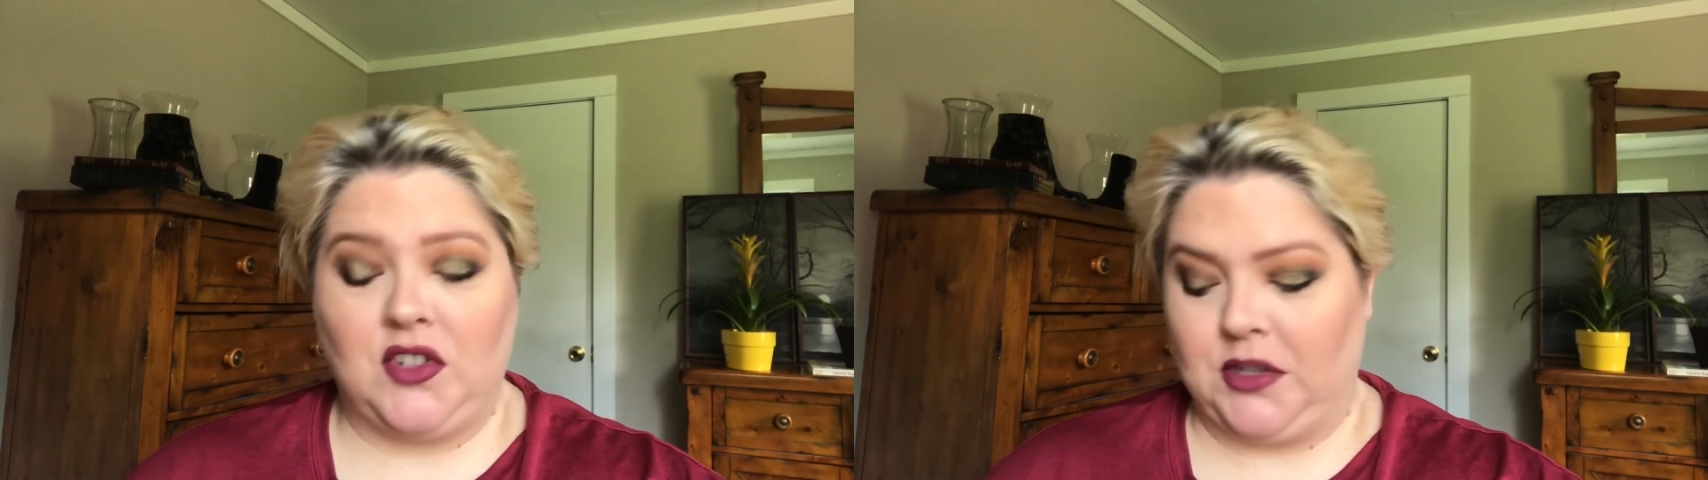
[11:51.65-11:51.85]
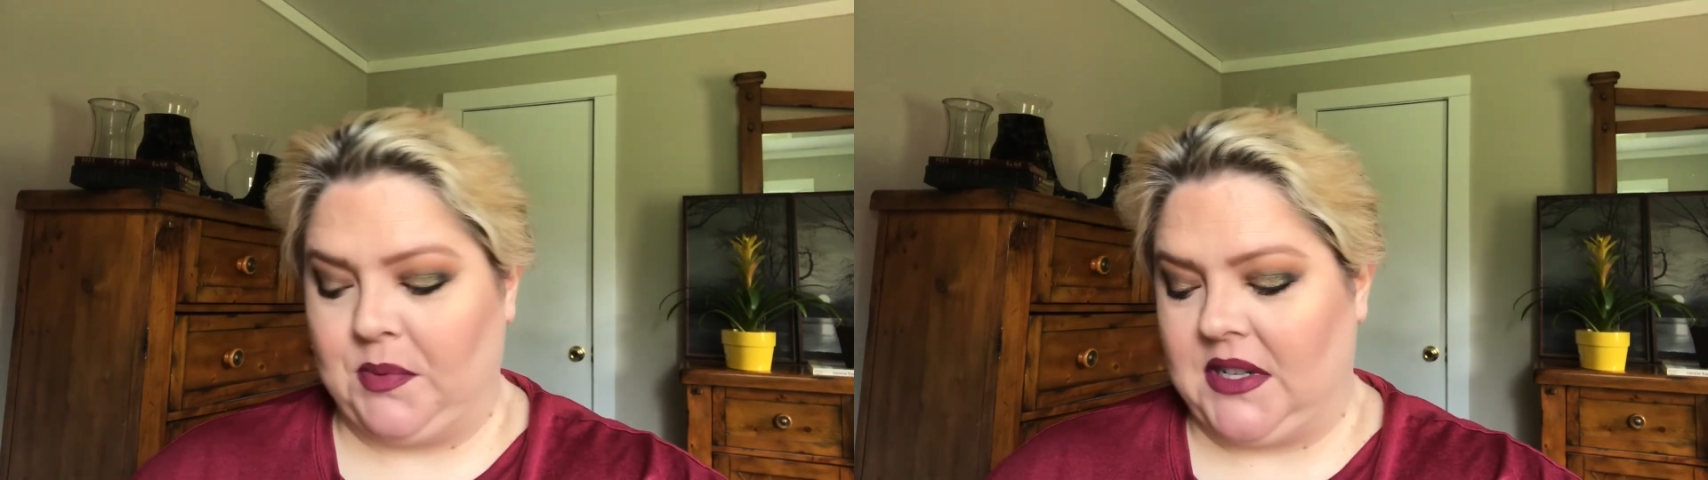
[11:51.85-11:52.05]

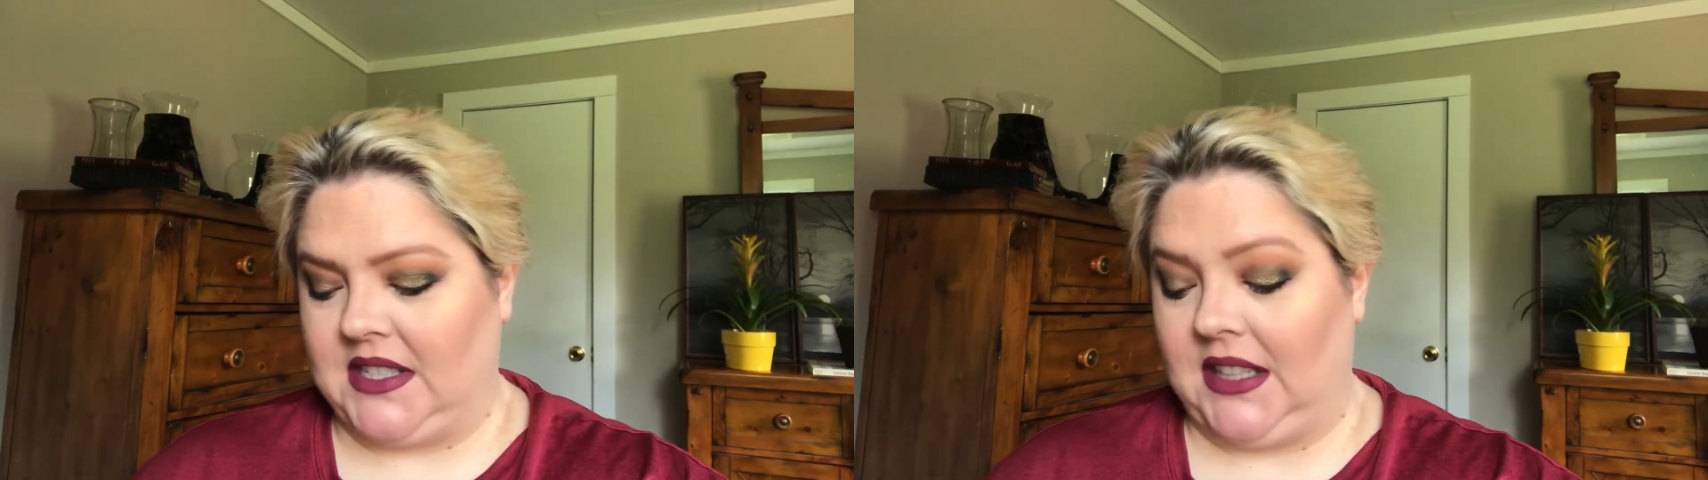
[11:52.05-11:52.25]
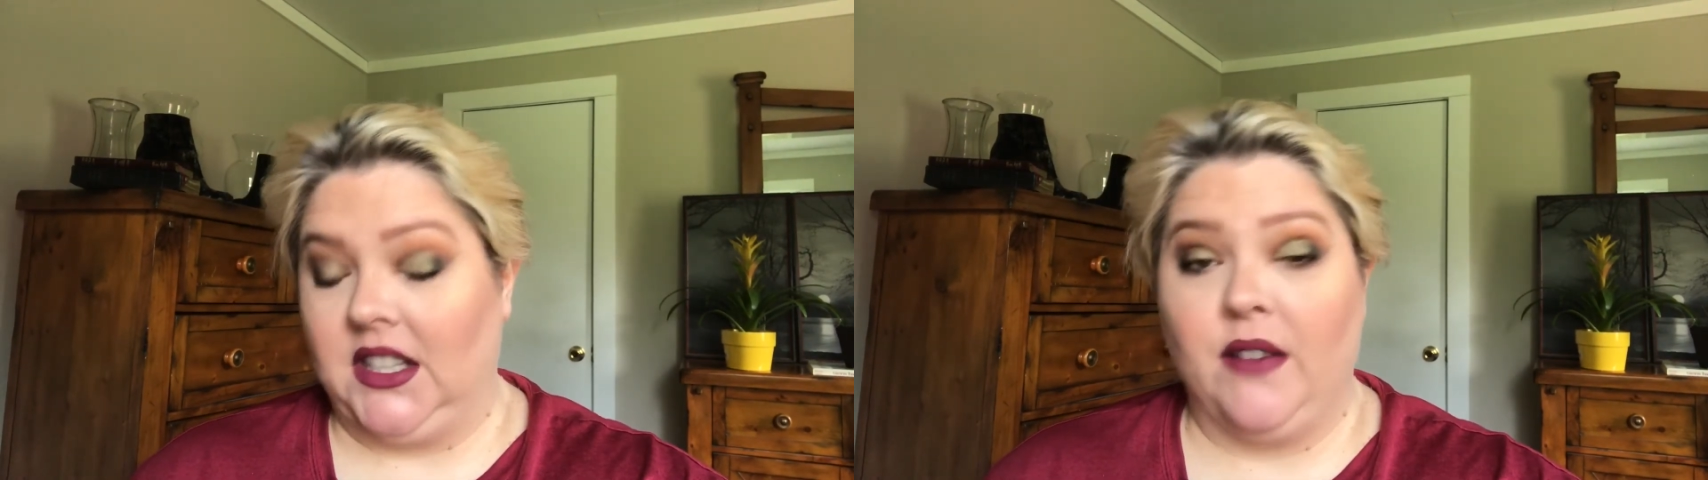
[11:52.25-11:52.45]
just because
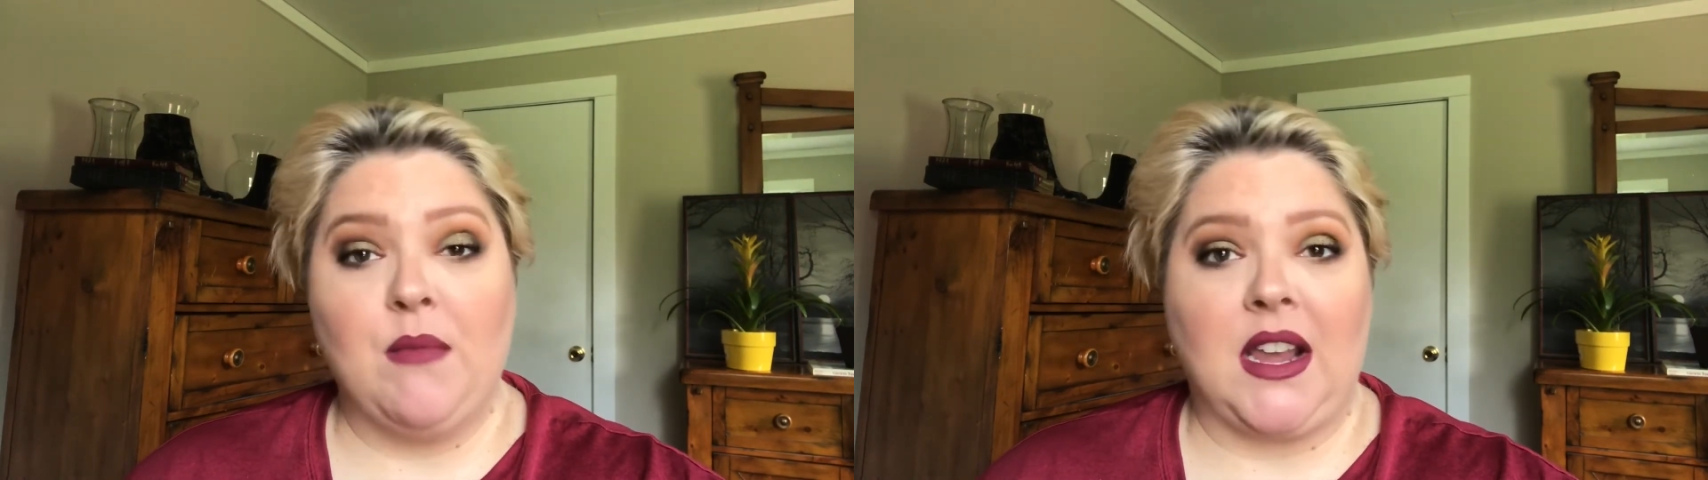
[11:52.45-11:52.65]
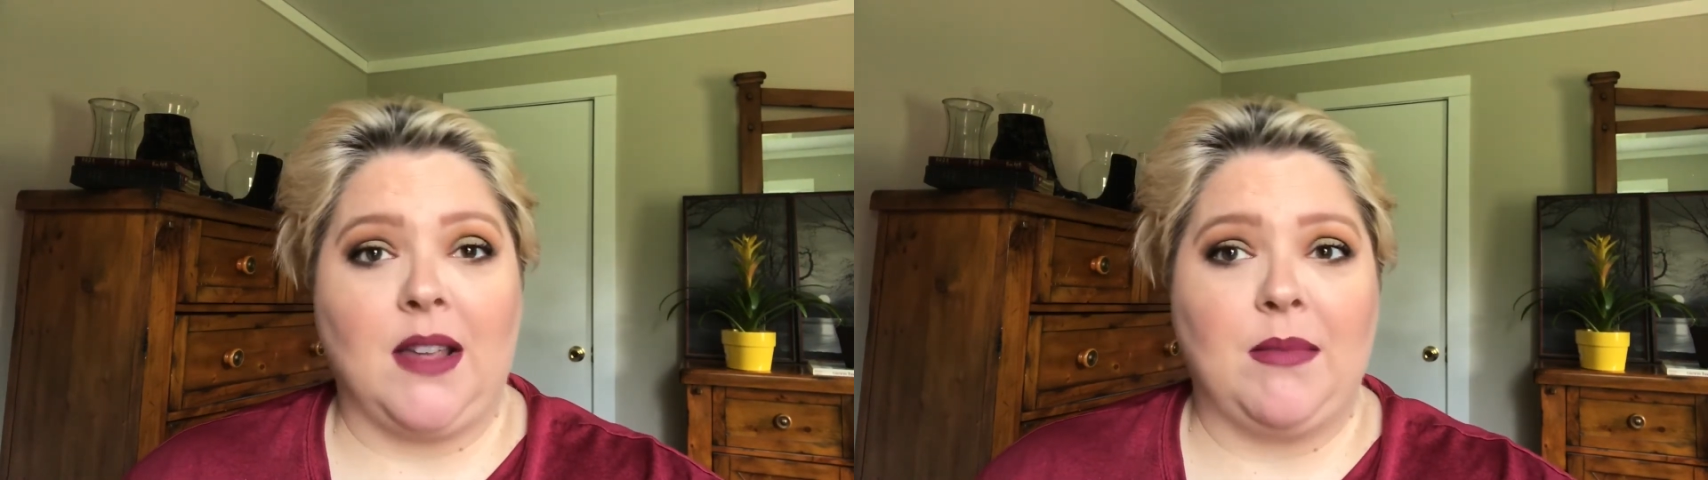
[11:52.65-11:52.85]
I love
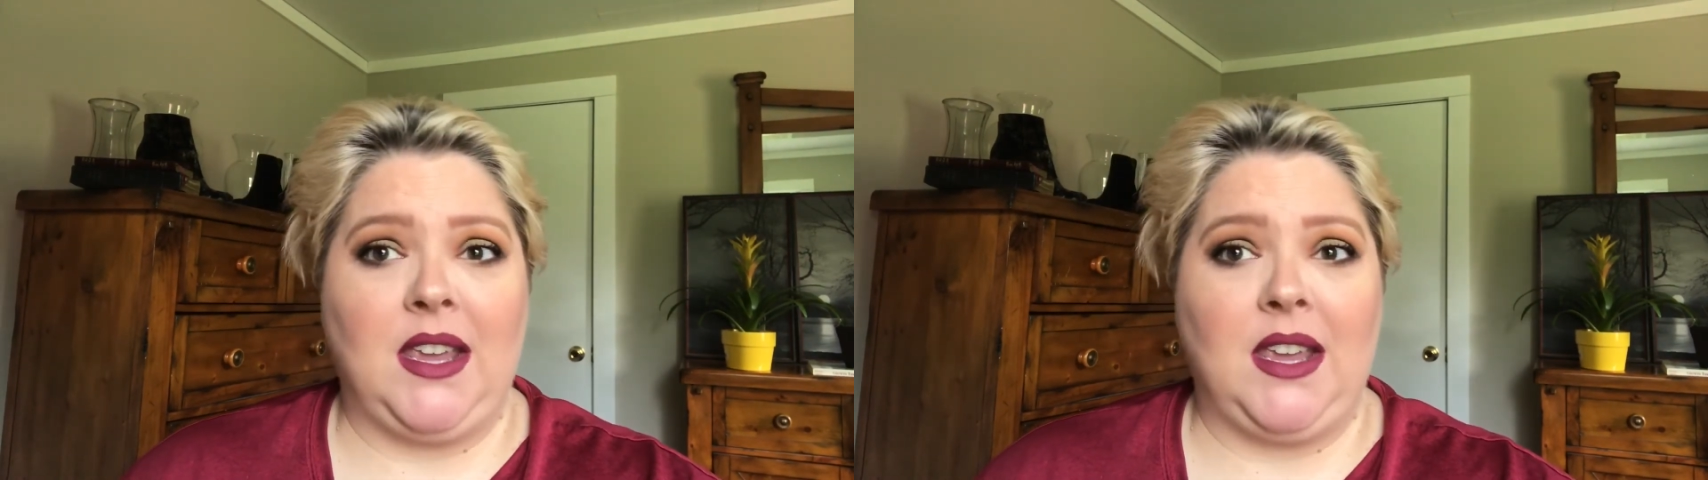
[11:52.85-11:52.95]
Makeup